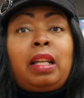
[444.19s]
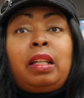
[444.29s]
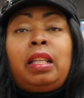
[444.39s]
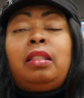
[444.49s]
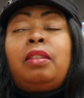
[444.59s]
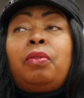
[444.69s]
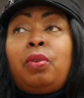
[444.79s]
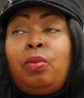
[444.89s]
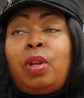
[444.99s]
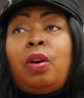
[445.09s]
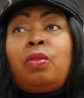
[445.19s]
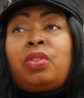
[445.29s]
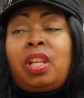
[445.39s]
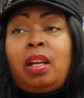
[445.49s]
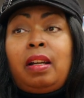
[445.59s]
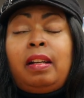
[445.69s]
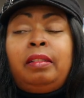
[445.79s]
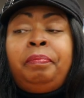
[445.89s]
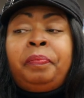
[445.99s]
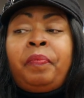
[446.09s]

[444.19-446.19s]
of cookies so kudos to her